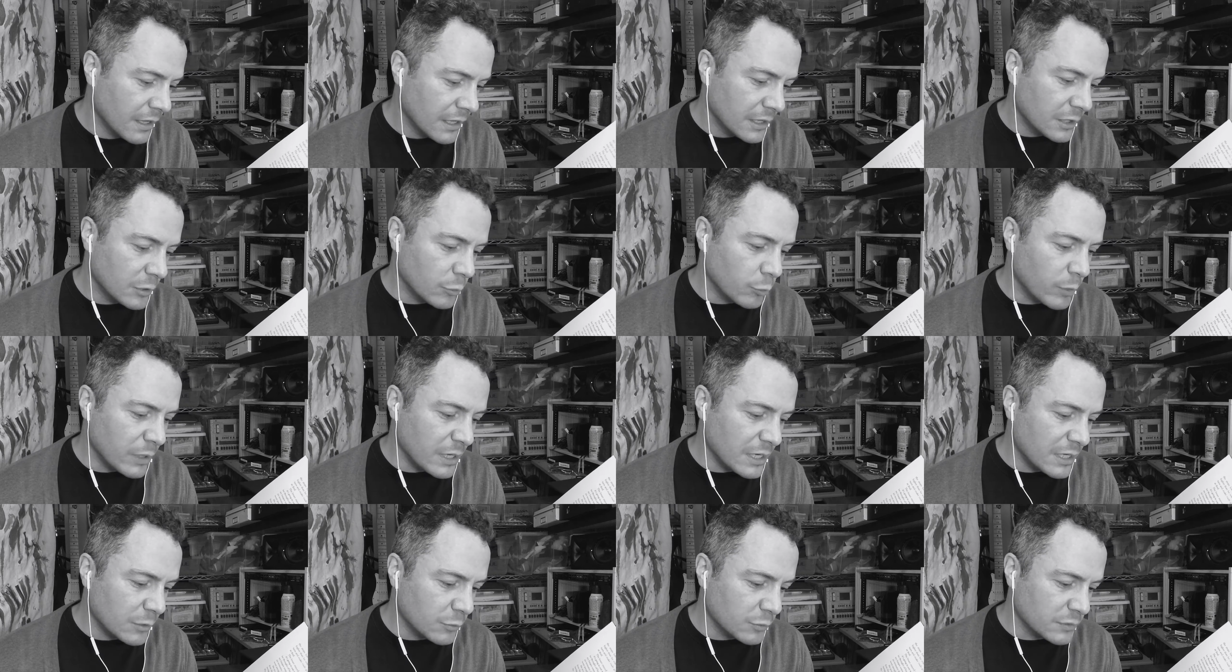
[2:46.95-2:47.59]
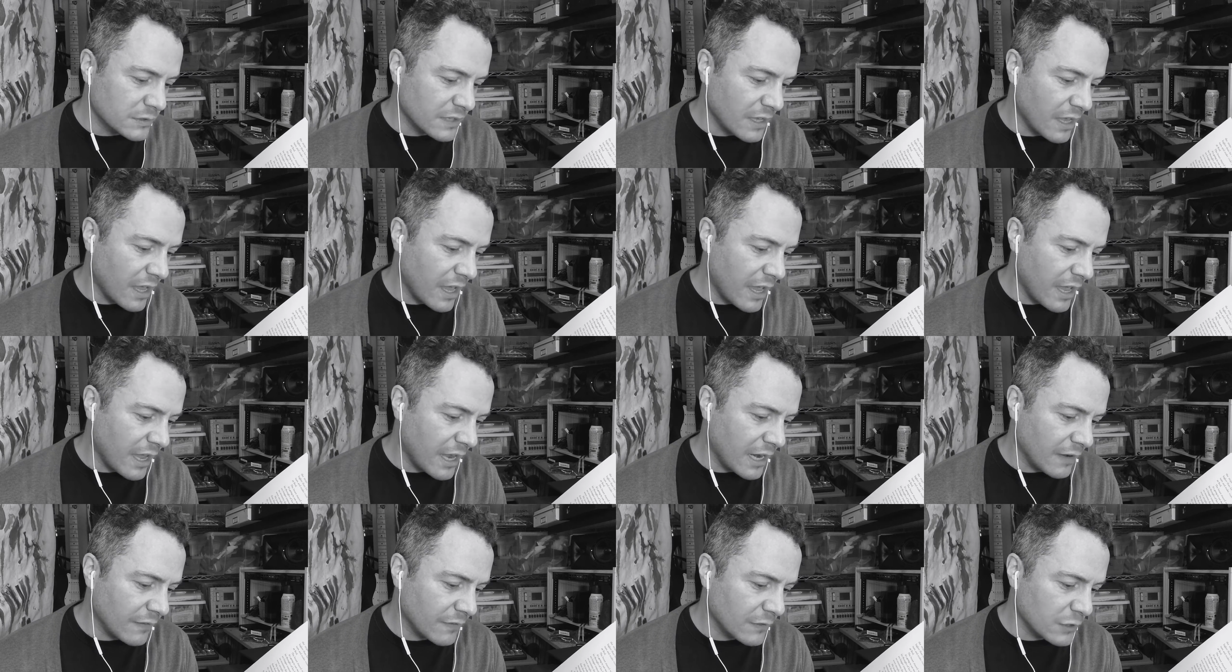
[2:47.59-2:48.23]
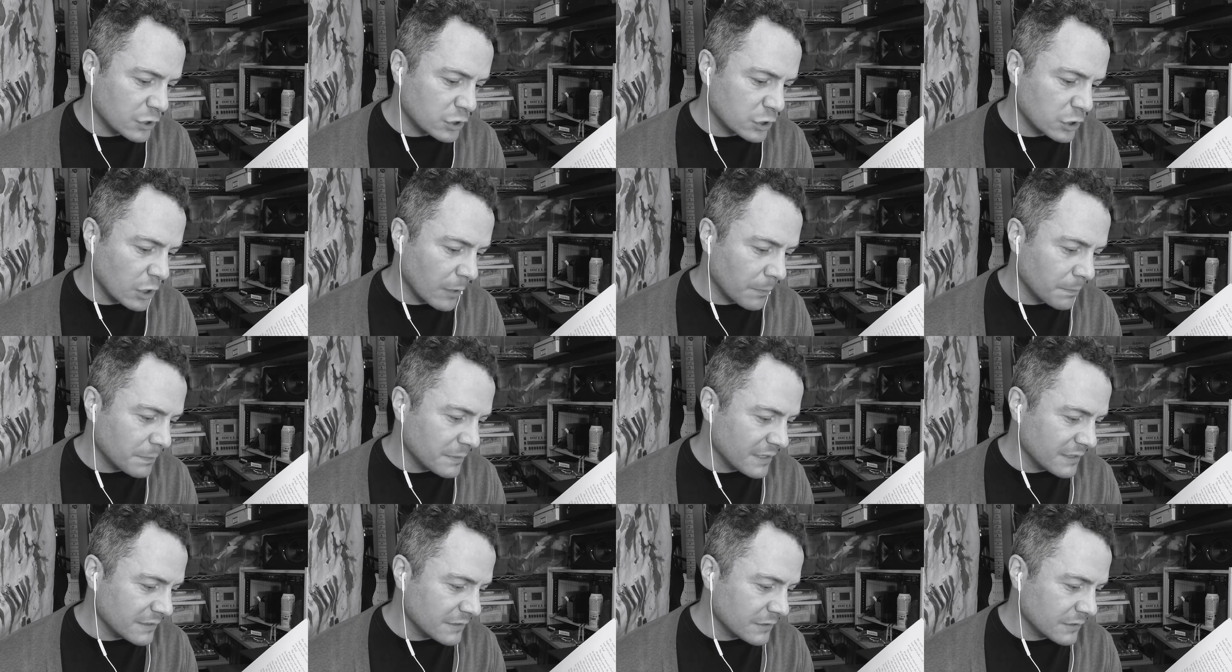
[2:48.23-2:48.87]
The wind was high, and the
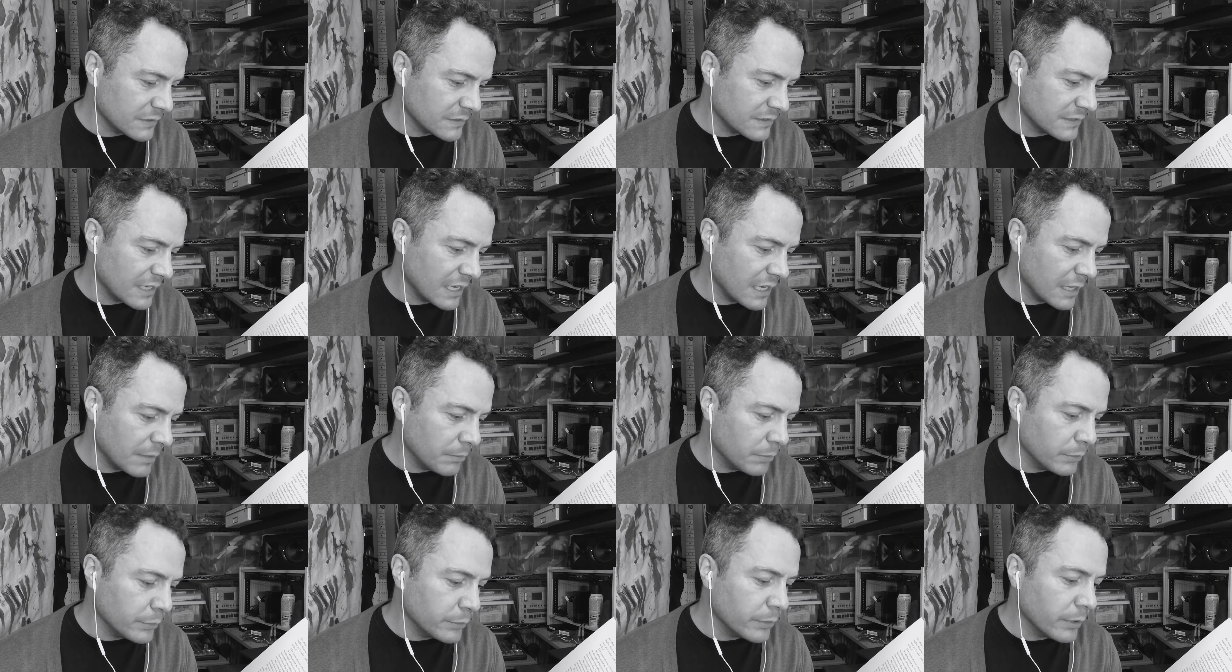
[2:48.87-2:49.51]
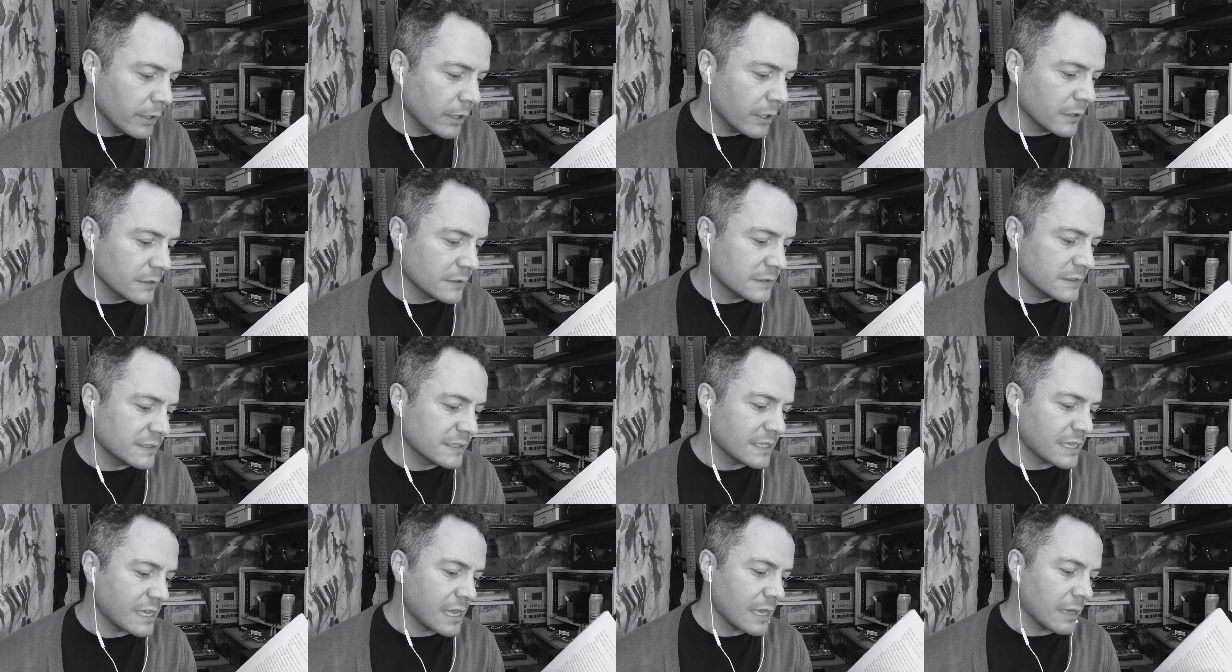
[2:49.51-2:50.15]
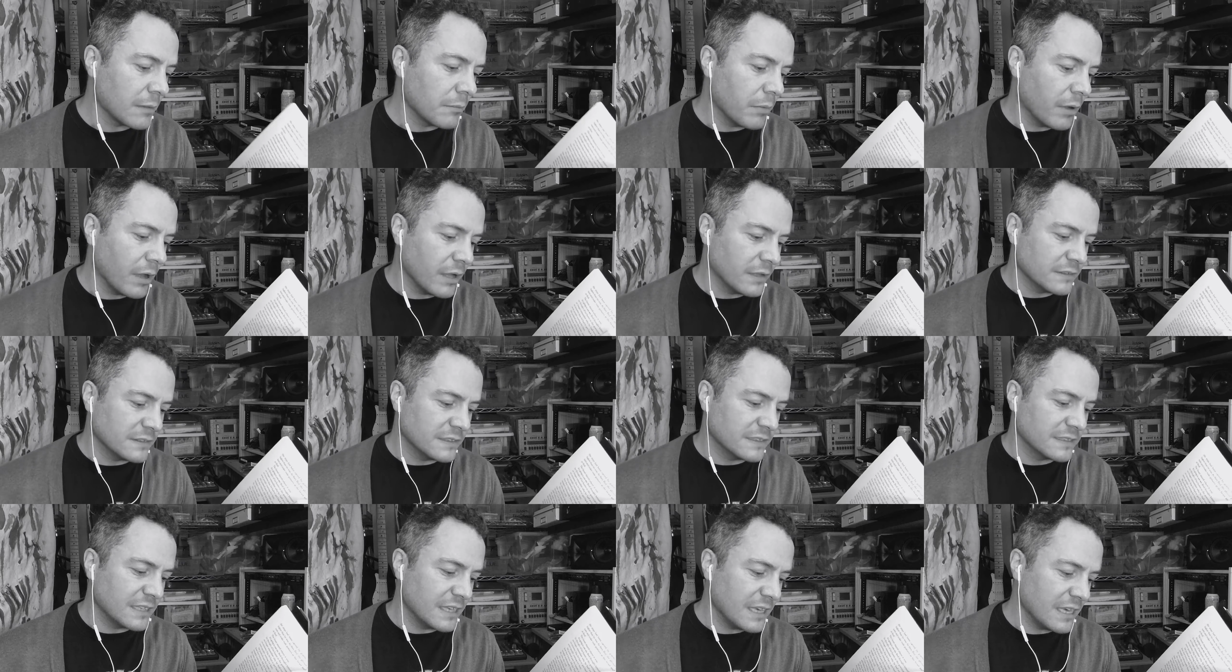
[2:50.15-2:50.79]
sharp desert sand blew hard, stinging
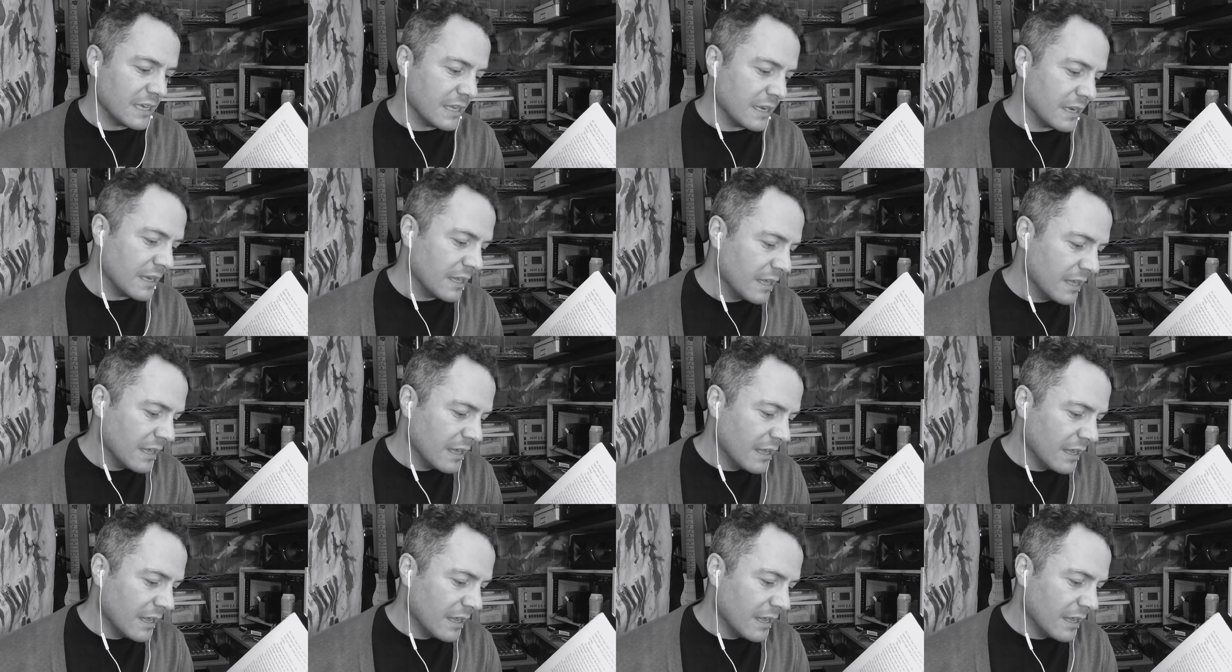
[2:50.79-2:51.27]
Bod's skin.